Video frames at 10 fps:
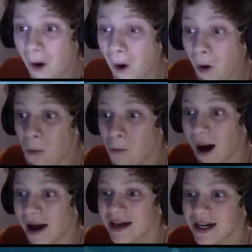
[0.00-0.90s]
Oh
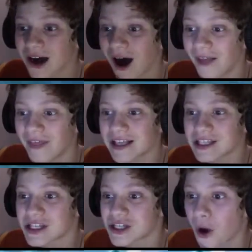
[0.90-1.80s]
my god,
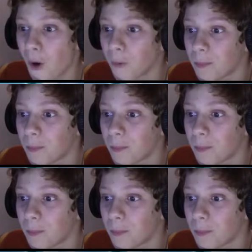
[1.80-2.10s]
that's so